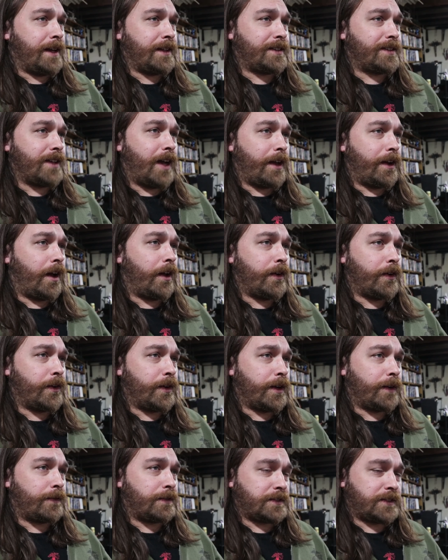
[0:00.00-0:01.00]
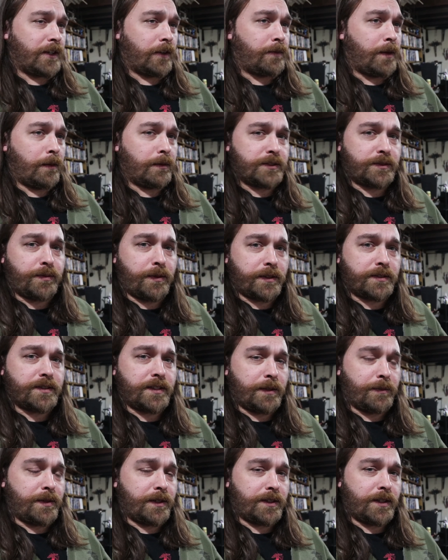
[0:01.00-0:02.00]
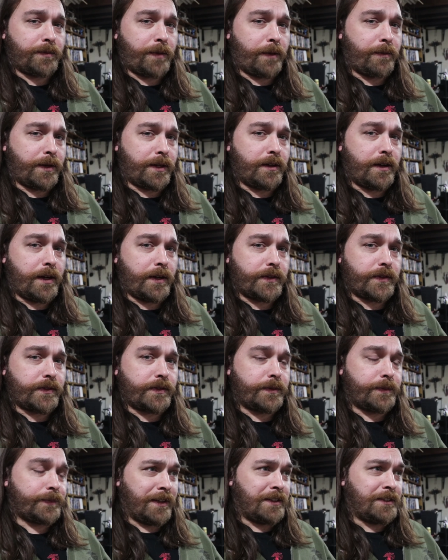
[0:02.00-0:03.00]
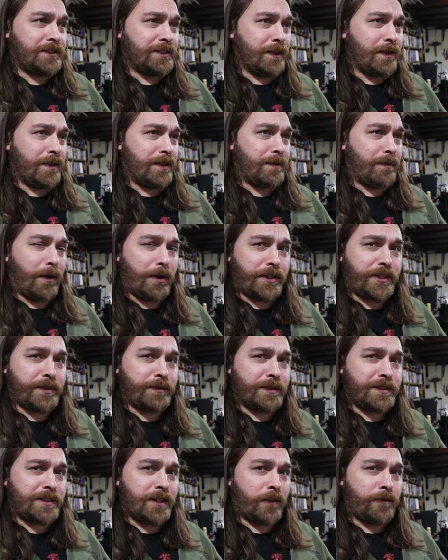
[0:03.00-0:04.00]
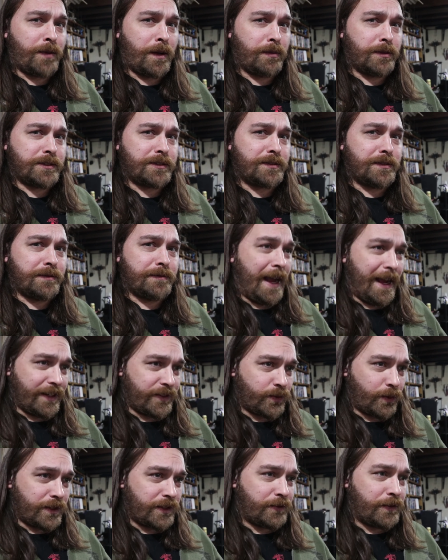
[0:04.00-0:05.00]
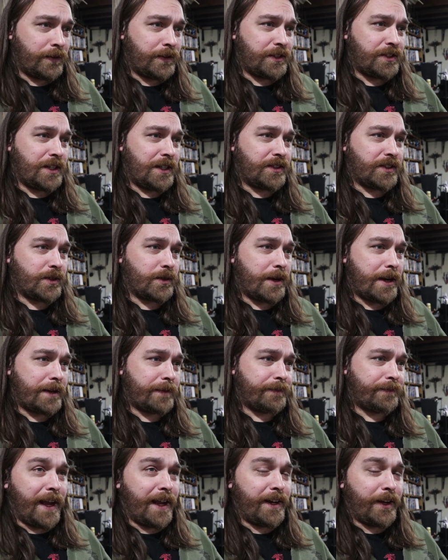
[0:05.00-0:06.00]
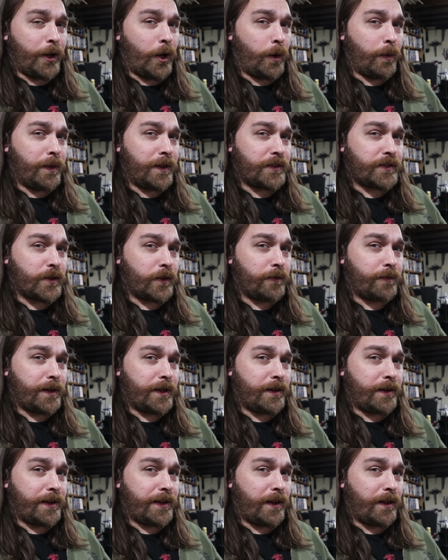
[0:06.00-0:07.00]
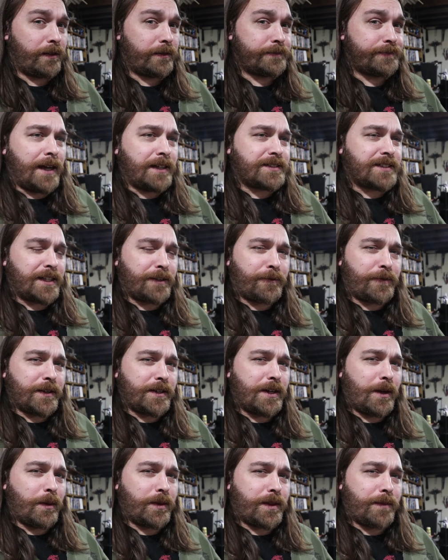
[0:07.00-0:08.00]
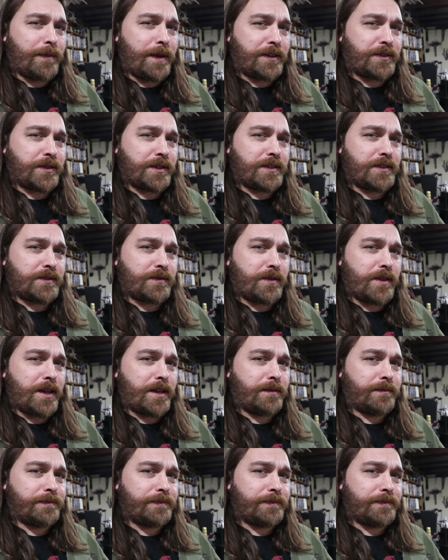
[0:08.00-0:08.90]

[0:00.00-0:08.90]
And it's not unheard of for self-published books to get picked up by bigger houses. Like, did you know that The Martian was self-published? As was 50 Shades of Grey. And I hope they serve beer in hell. I just got to figure out what the metric is for that.